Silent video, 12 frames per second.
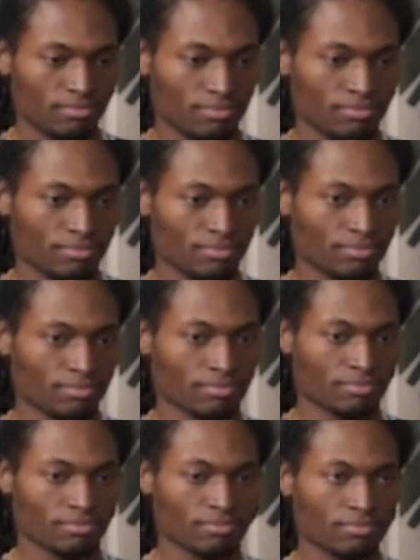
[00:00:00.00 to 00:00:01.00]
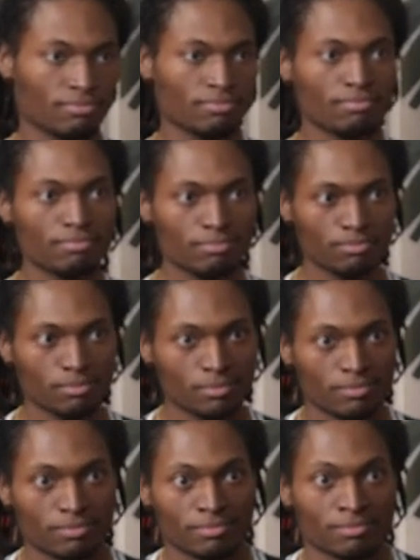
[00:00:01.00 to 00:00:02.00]

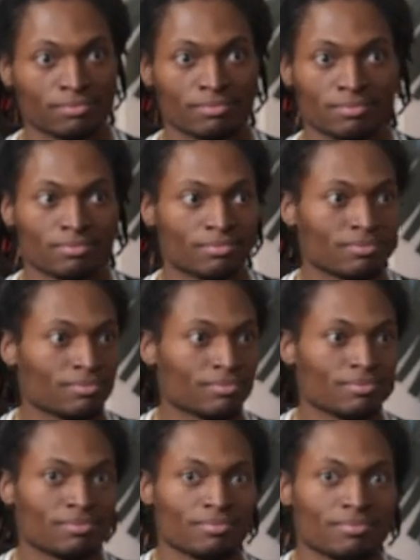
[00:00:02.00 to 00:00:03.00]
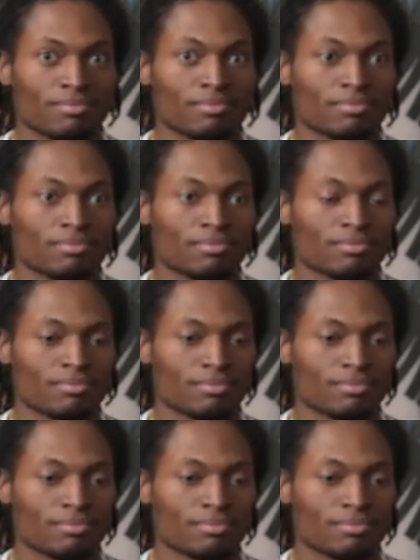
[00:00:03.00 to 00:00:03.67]
[no speech]